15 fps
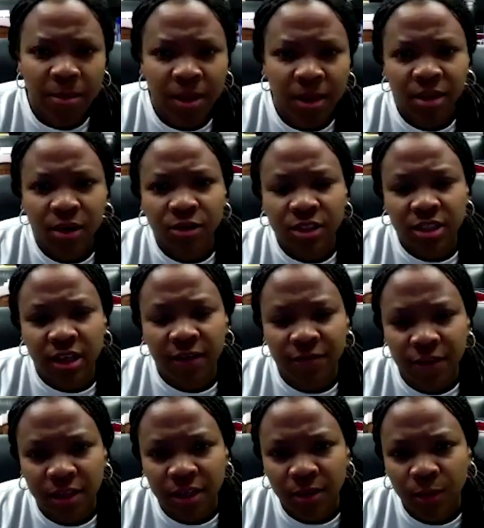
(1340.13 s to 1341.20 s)
I know
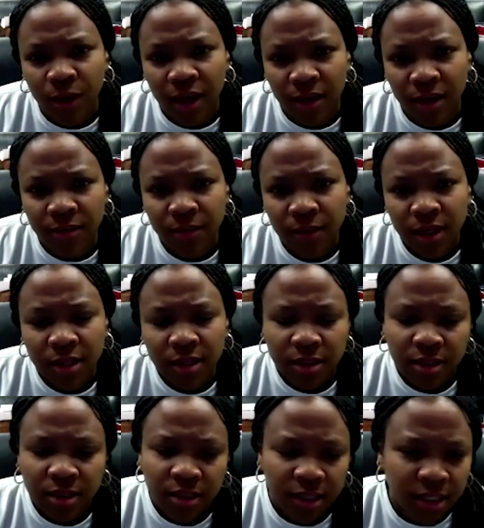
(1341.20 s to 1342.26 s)
Stephanie well,
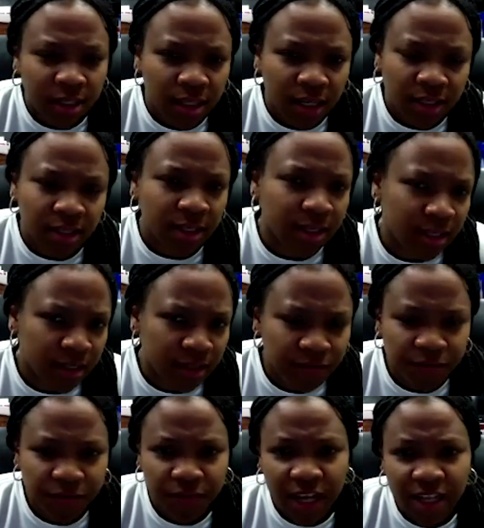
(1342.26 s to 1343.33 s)
and I think if
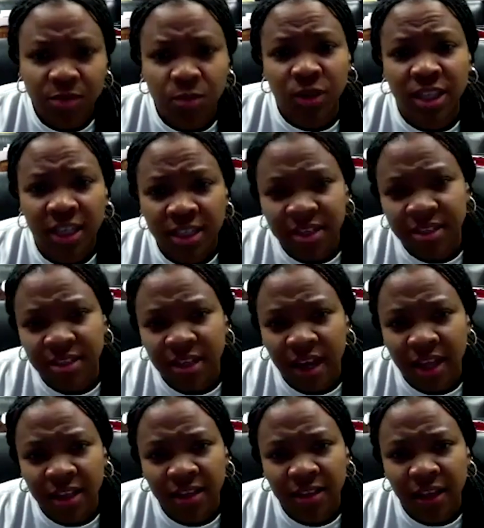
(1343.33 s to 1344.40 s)
that's what they
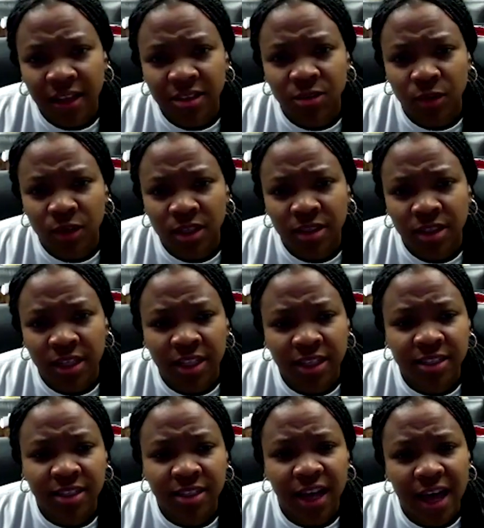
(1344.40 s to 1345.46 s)
decided, that's what
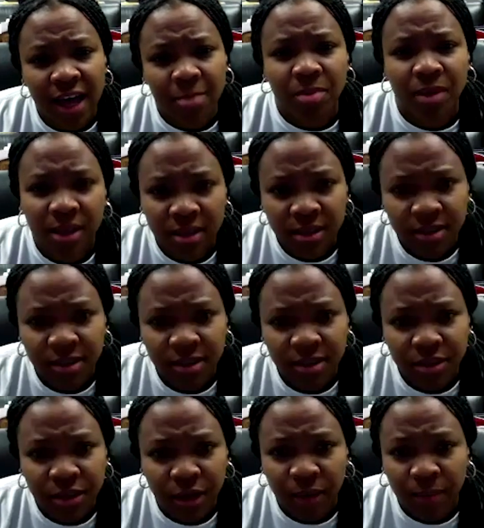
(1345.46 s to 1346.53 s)
needed to happen. You
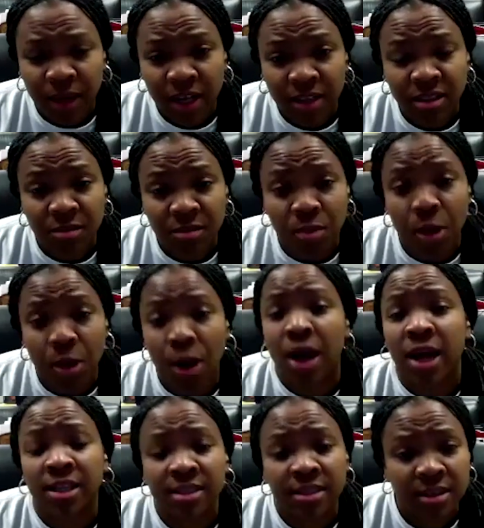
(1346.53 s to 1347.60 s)
know, I'm not
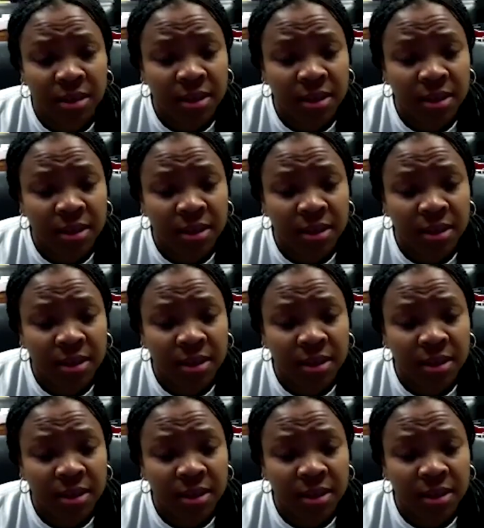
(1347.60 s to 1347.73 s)
surprised